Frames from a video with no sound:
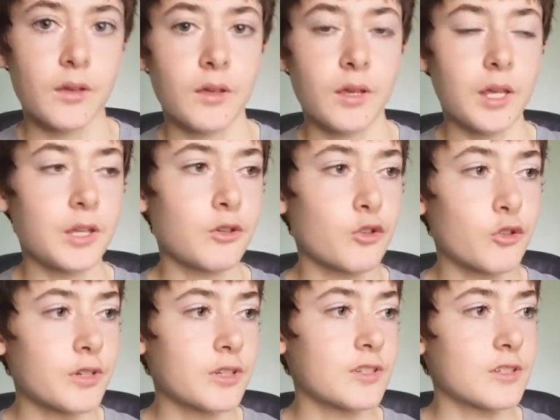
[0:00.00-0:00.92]

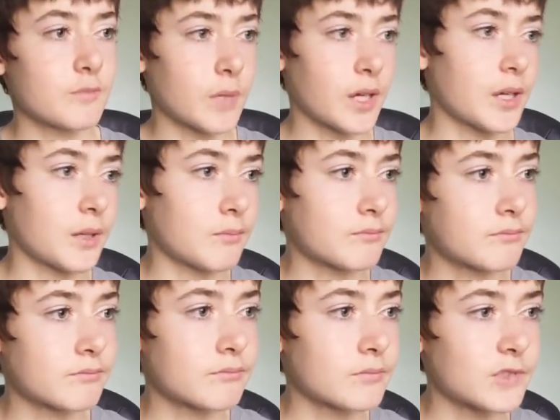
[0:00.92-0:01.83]
increase my
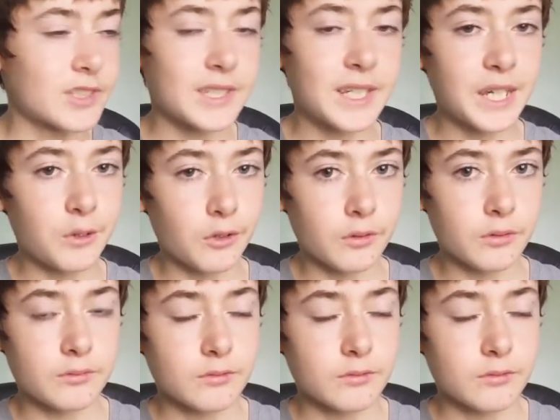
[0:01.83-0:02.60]
skill.